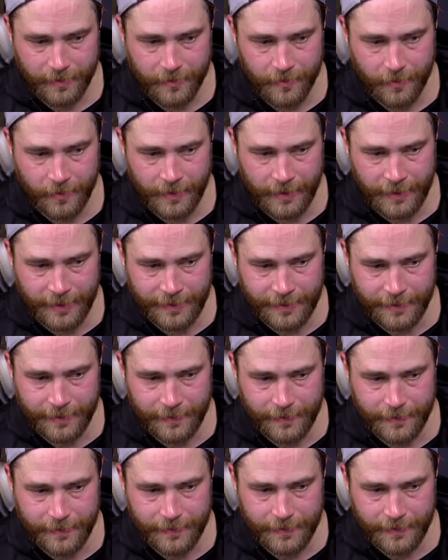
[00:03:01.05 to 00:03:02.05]
too late, and
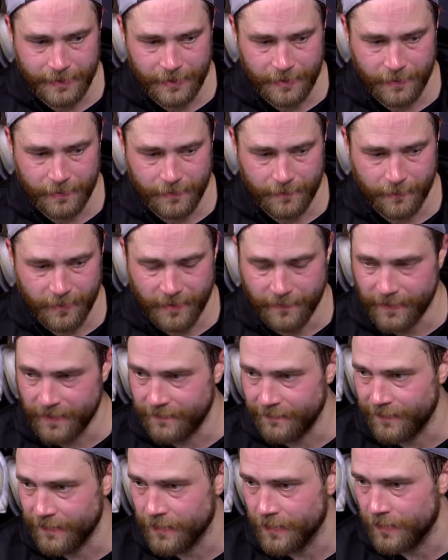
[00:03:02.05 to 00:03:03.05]
you know,
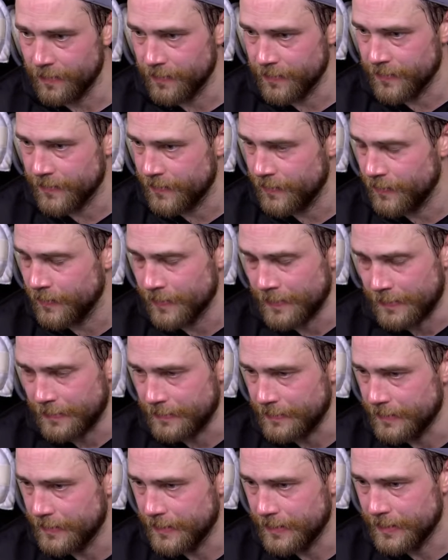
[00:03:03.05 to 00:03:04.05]
preventive goals too, and
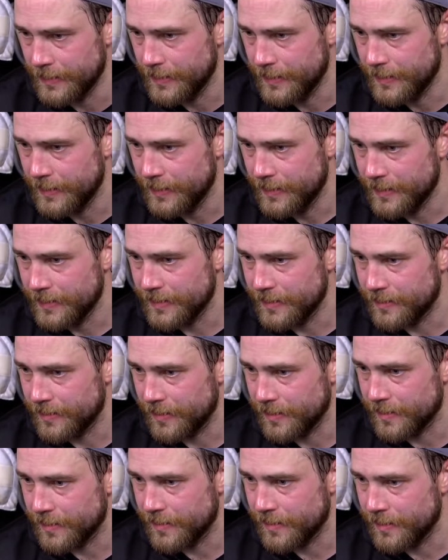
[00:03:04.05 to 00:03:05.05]
it's
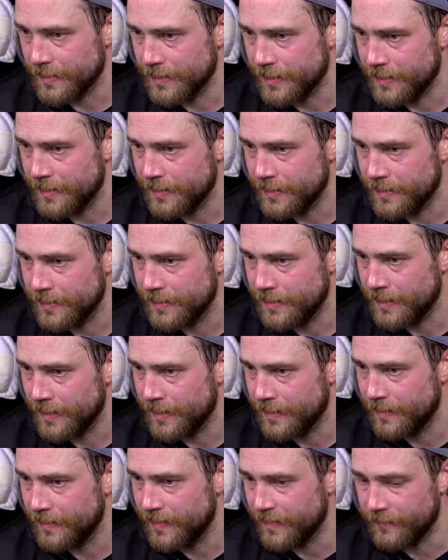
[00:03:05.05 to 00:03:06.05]
just
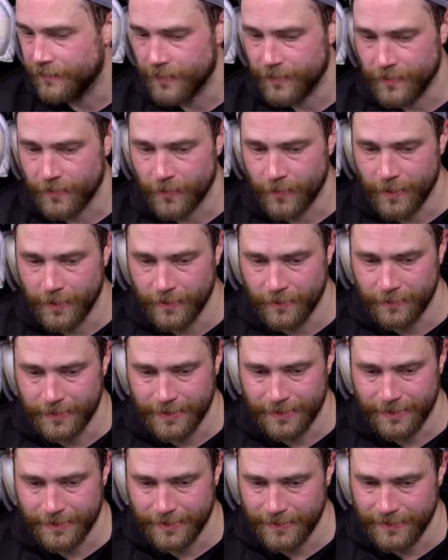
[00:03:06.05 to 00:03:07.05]
tough one to swallow,
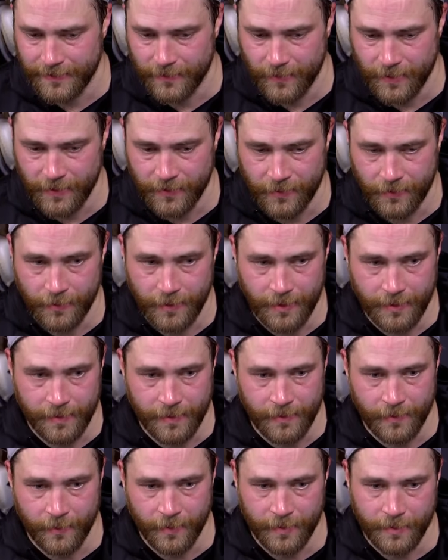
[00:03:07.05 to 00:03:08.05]
but we got 2 days
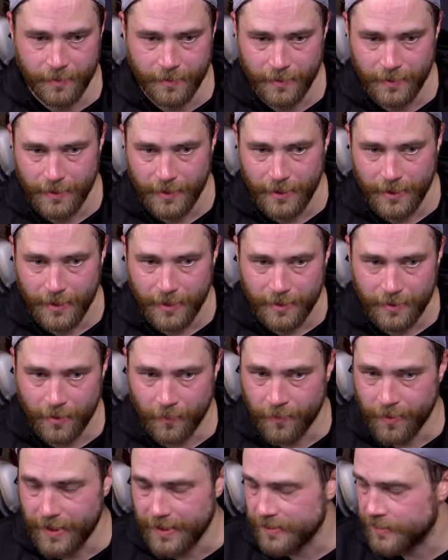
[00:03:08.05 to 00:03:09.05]
here with
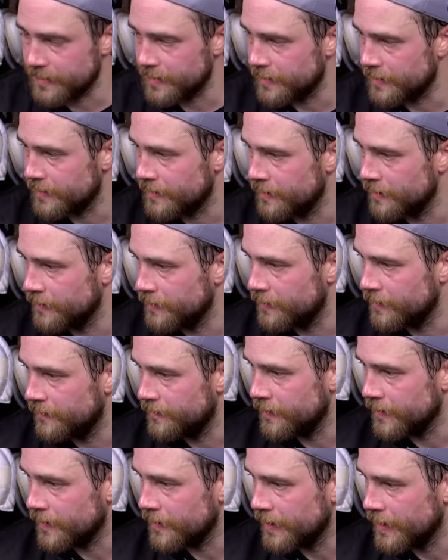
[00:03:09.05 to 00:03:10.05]
good practices to
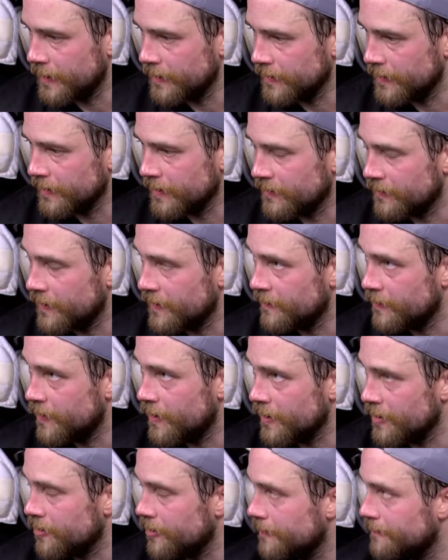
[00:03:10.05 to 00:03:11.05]
figure it out and get ready for
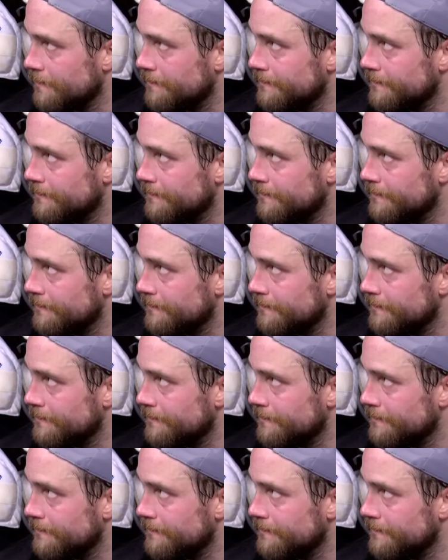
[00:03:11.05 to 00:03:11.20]
Wash.